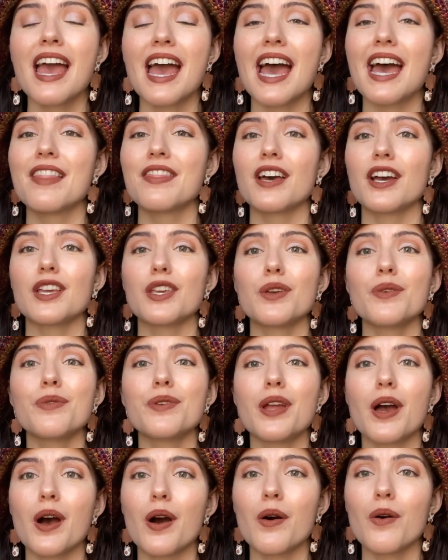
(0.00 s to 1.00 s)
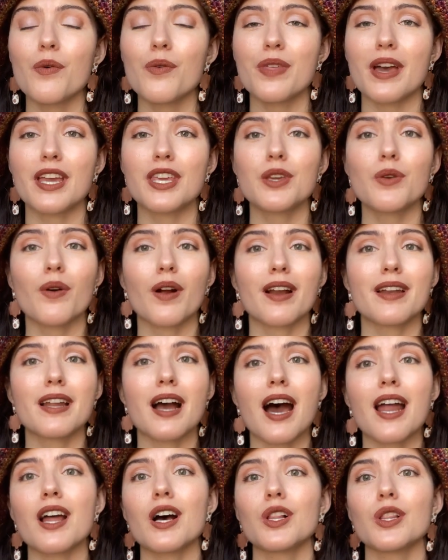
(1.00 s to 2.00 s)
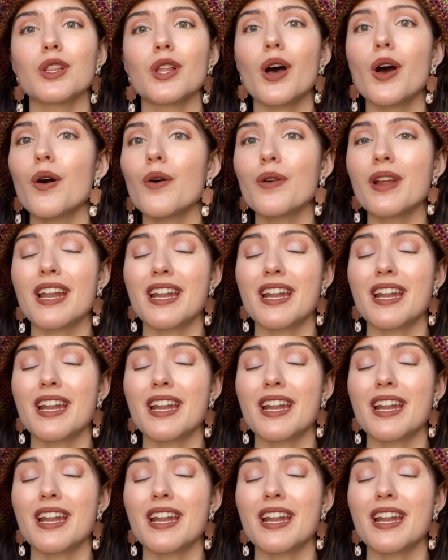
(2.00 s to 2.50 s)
and that you know that you are not alone.